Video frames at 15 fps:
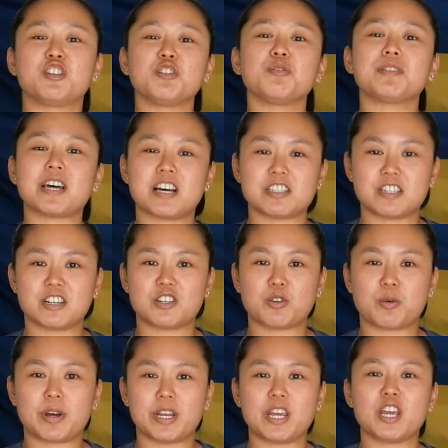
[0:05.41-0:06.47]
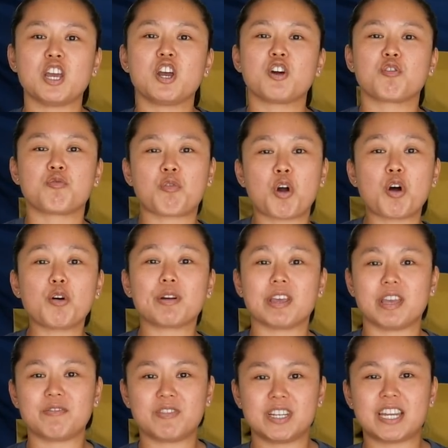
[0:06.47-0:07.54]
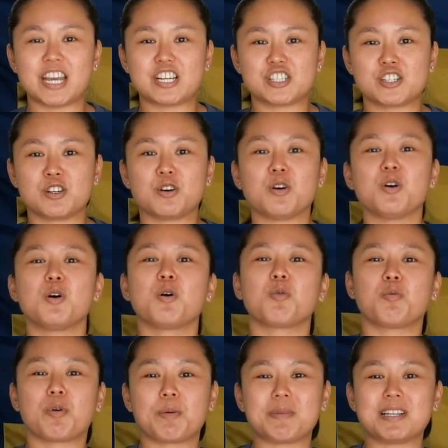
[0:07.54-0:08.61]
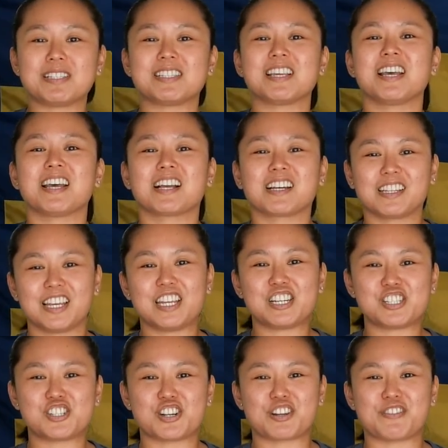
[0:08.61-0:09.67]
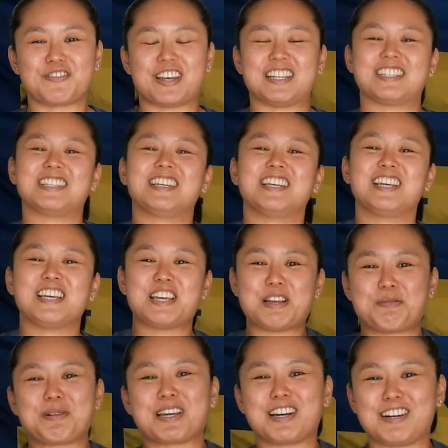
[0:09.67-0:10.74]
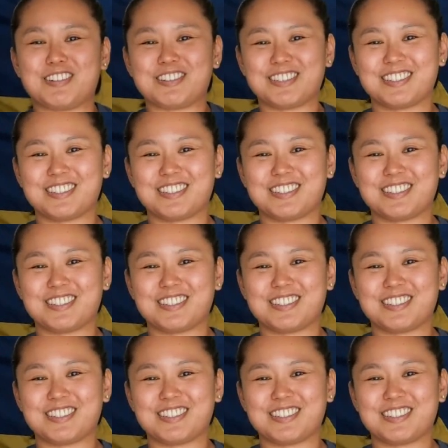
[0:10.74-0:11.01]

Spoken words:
2020 Rogue Invitational Women's Clean and Jerk event. Here we go.